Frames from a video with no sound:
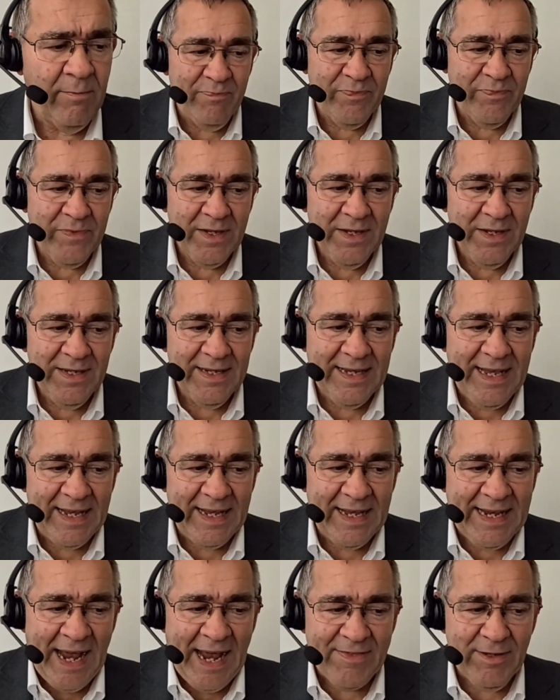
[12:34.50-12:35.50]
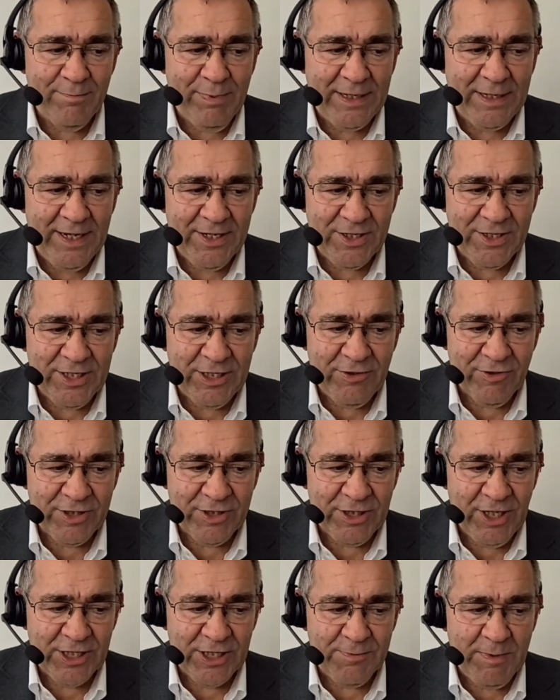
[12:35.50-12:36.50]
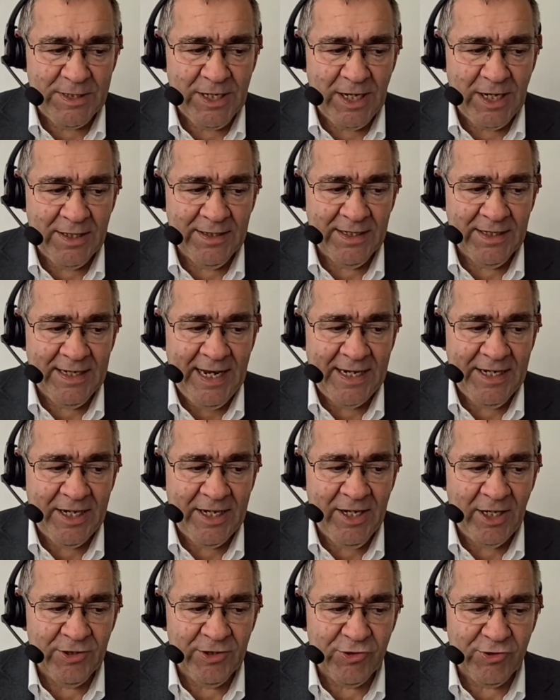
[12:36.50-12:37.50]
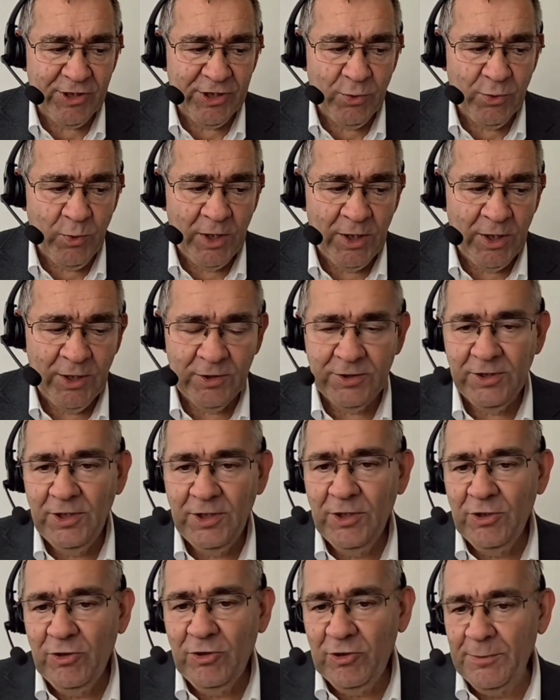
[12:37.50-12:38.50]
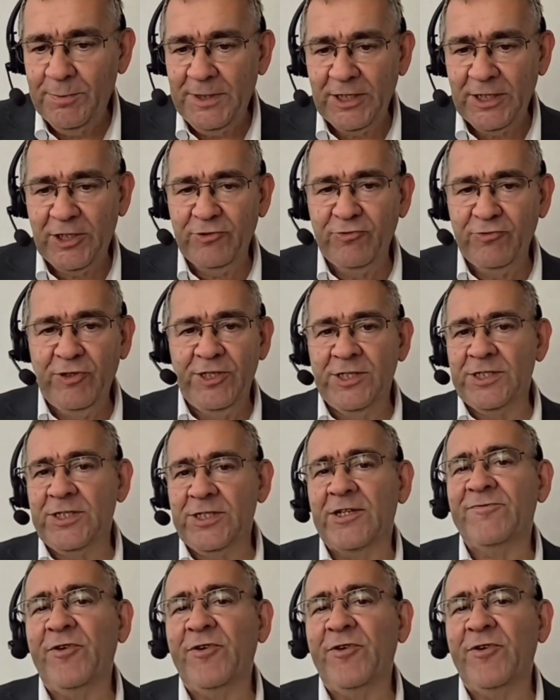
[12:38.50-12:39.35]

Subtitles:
Can the PhD research be done in any country in the world, in a particular region?